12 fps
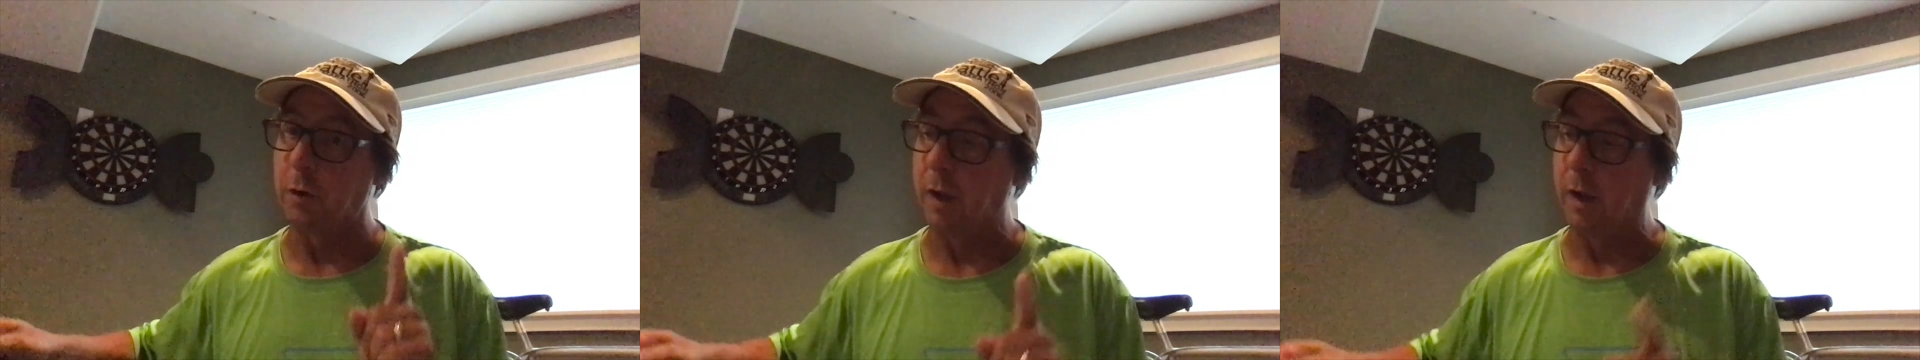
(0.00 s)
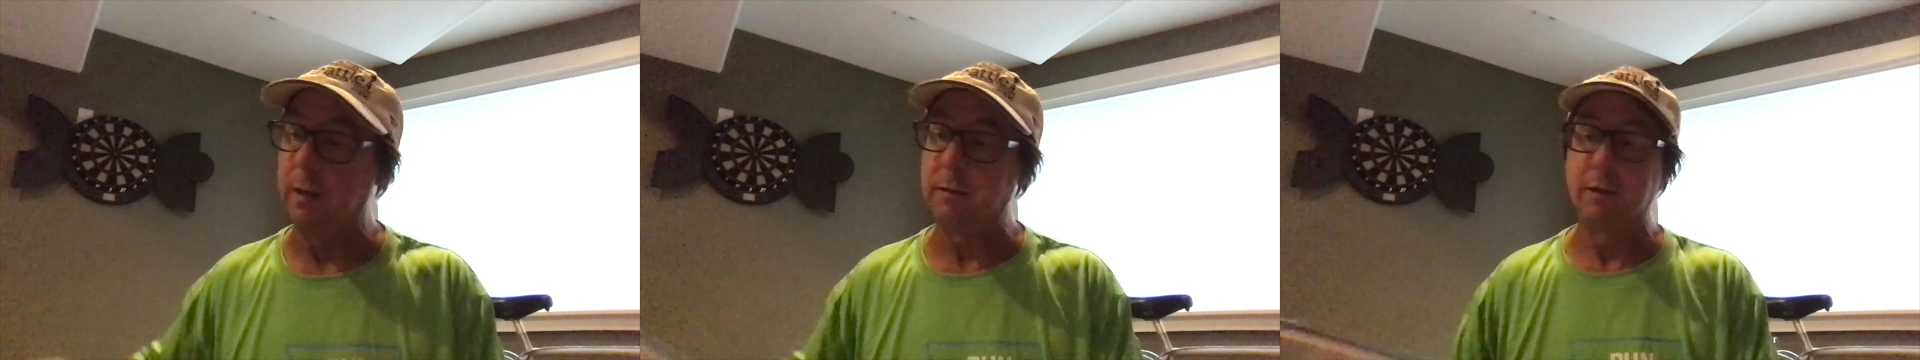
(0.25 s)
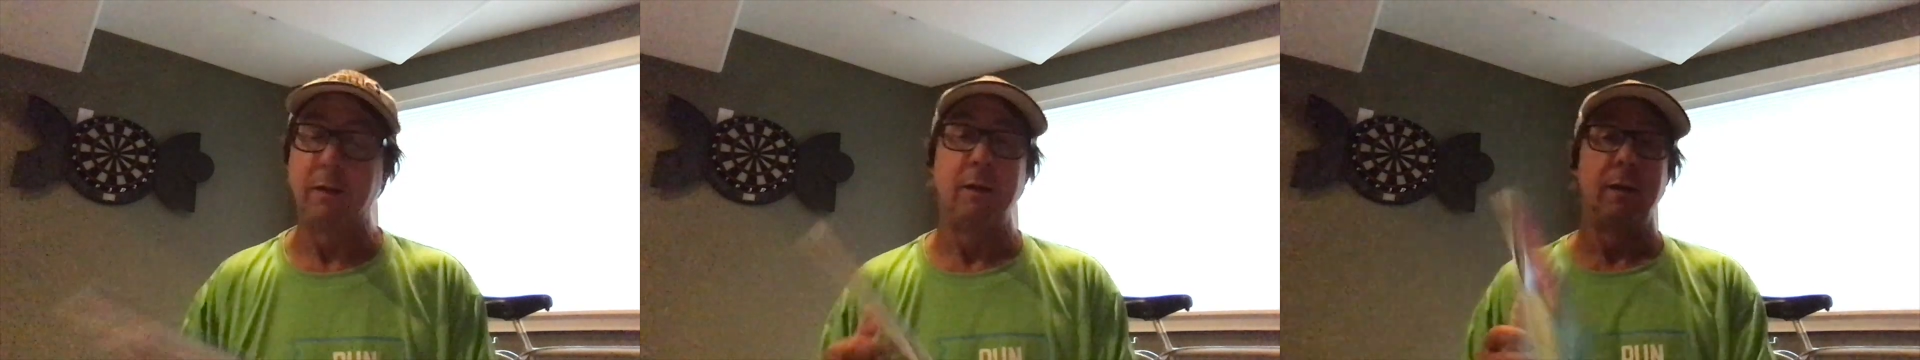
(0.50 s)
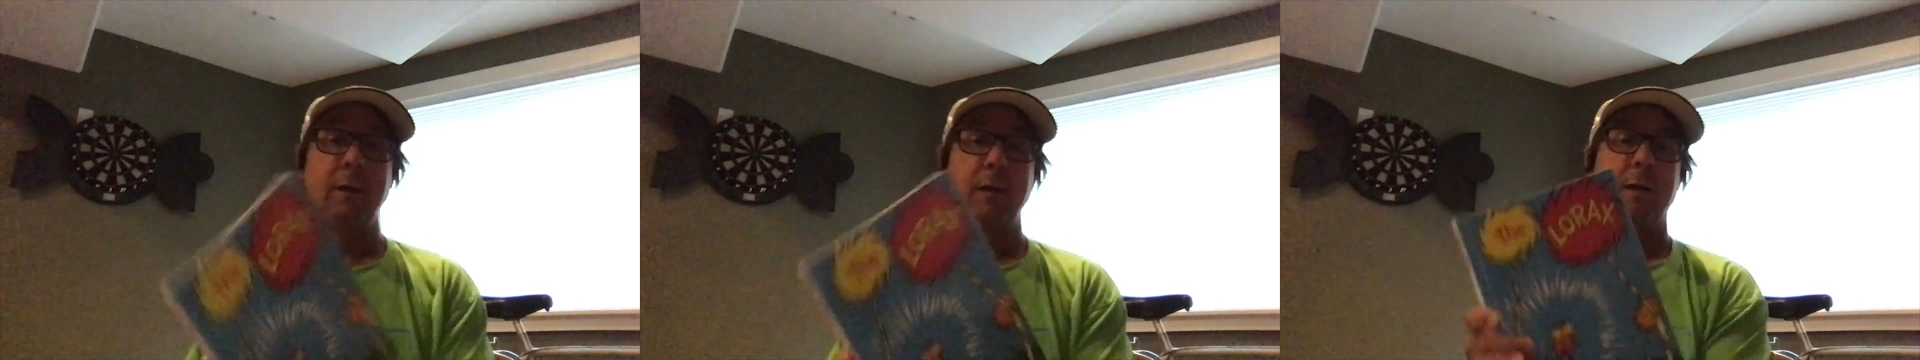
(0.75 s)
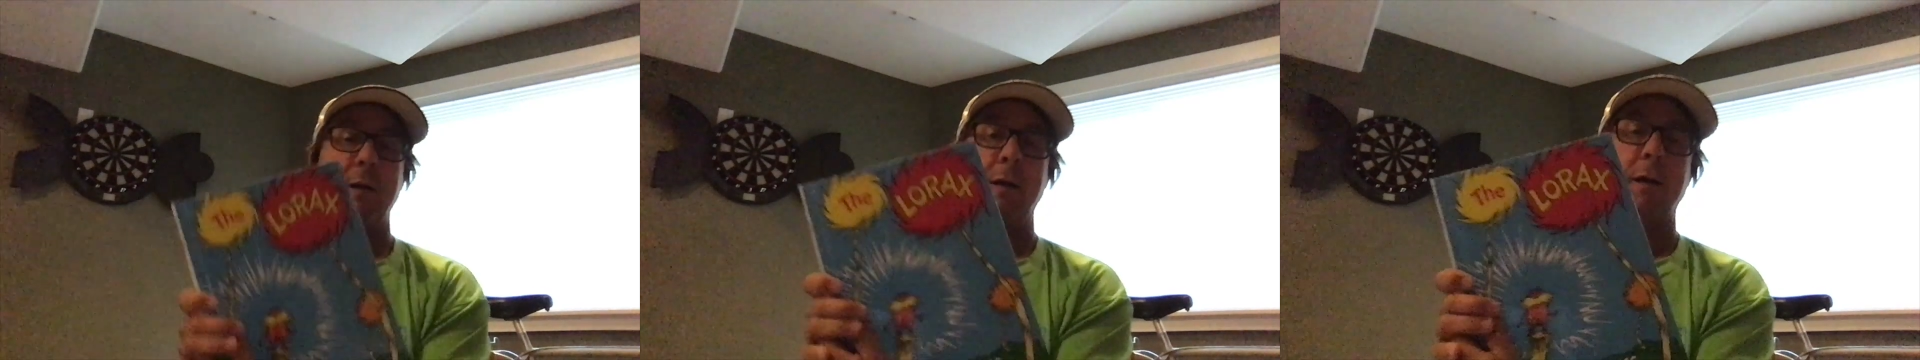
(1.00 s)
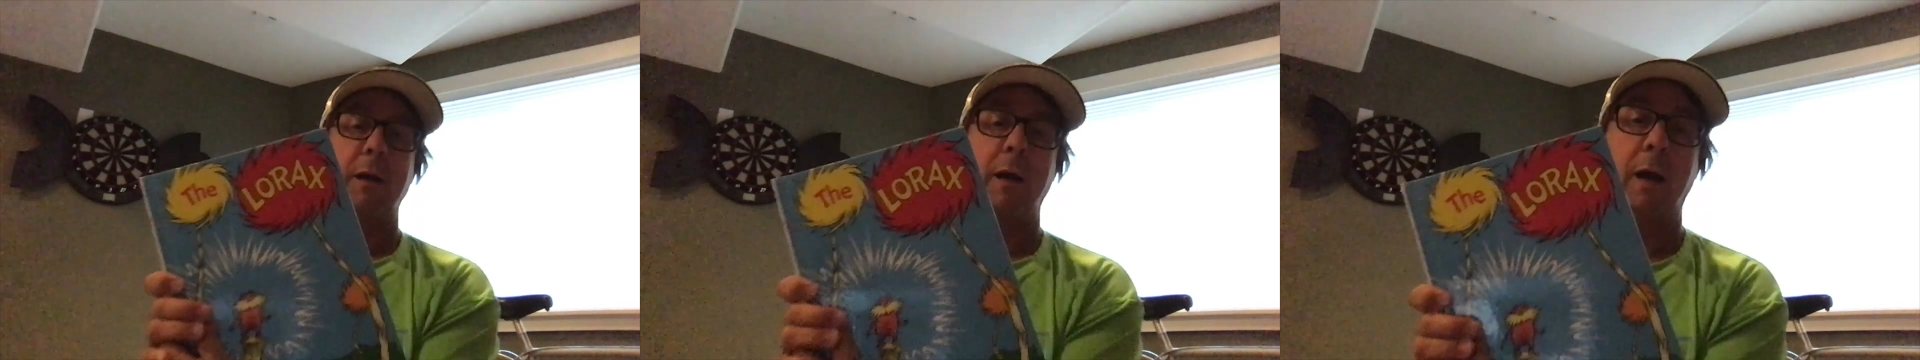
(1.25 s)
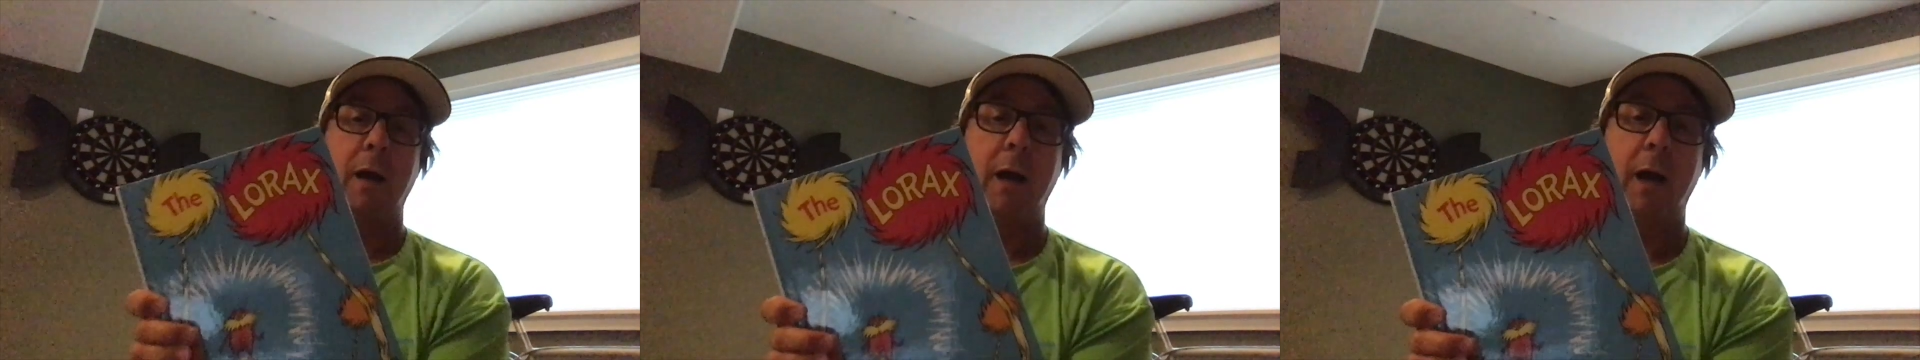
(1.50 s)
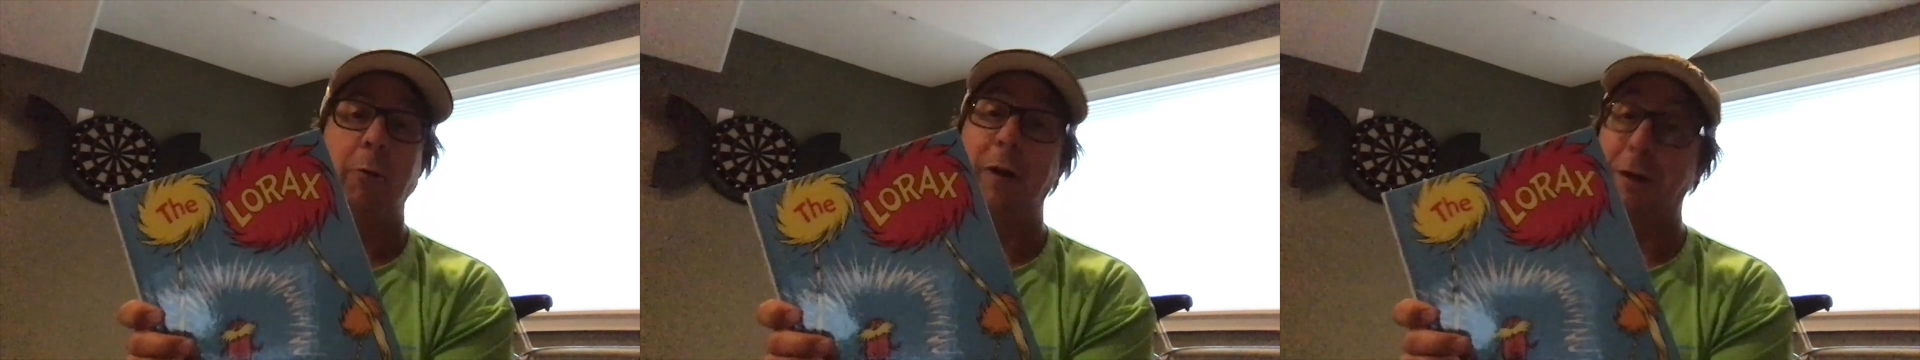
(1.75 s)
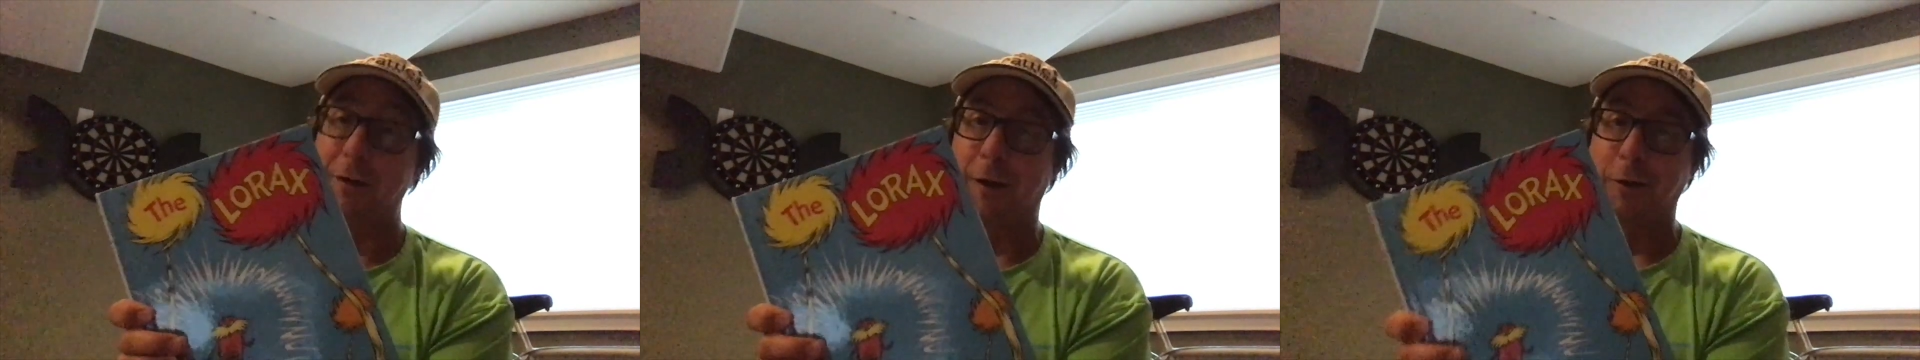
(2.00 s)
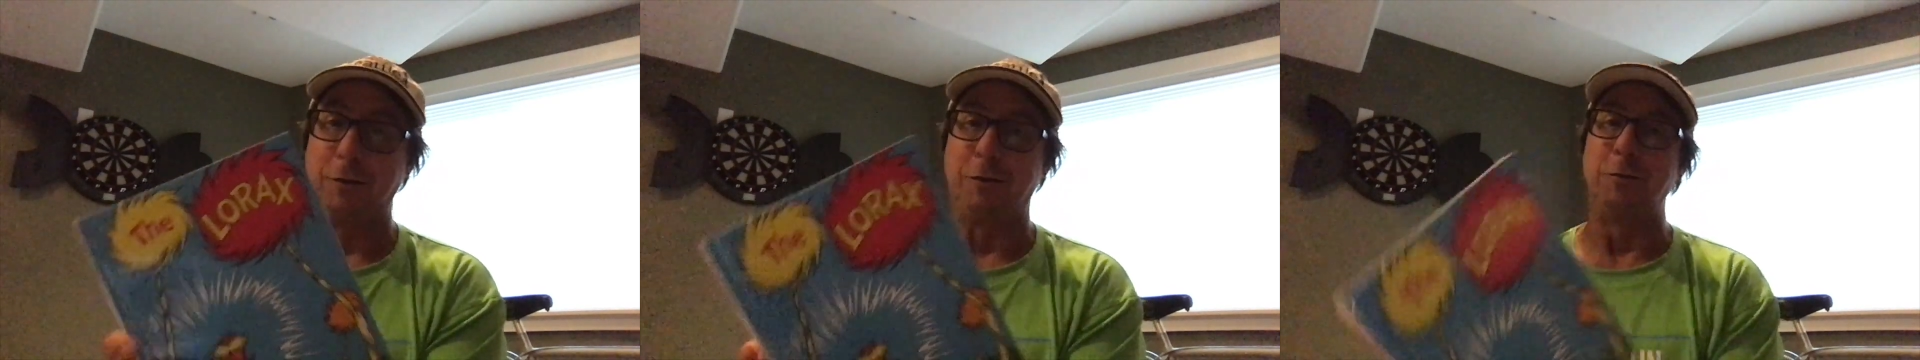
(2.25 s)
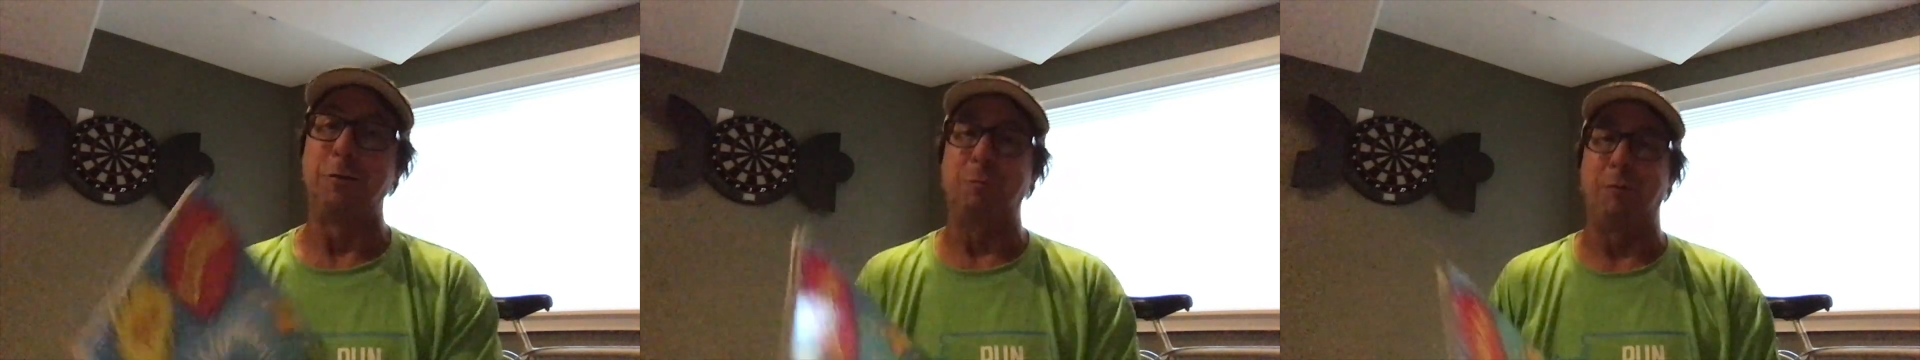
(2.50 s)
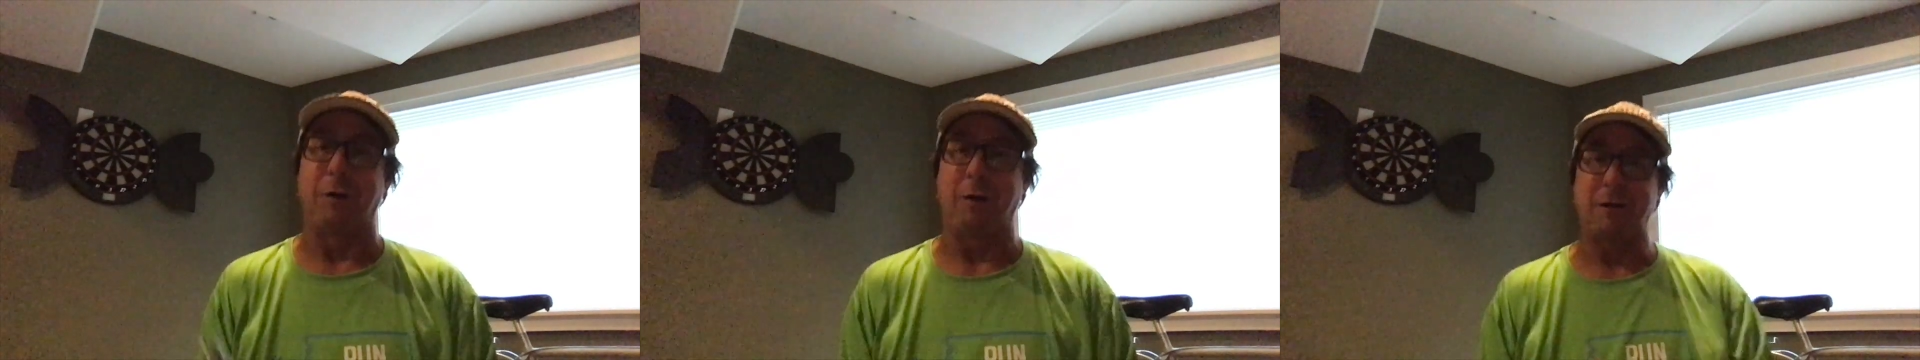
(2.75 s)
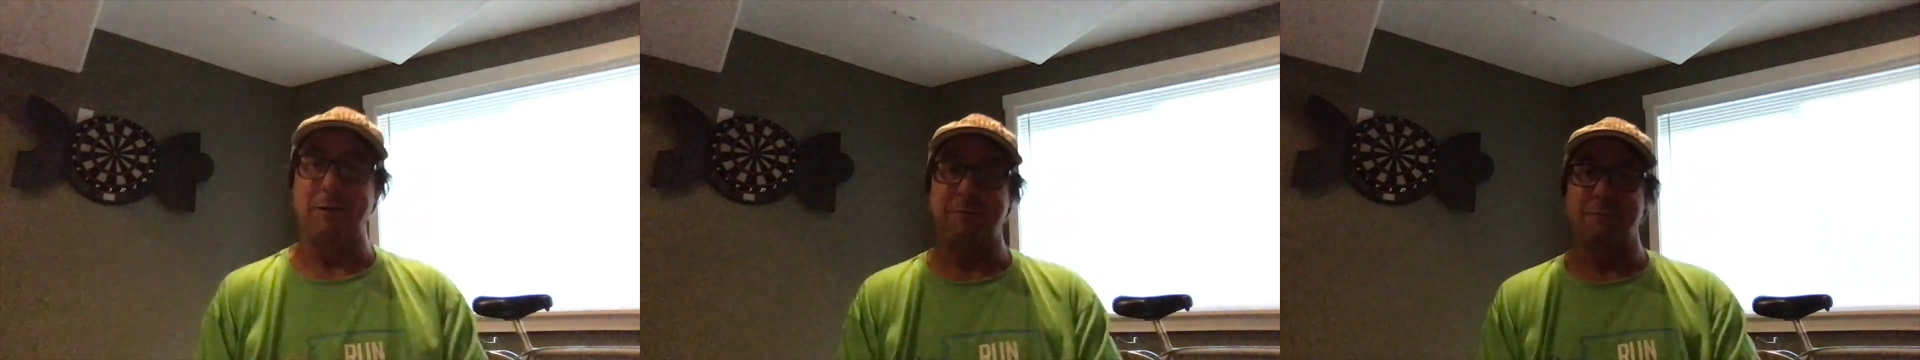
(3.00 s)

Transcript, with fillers: lie, I read a Dr. Seuss book.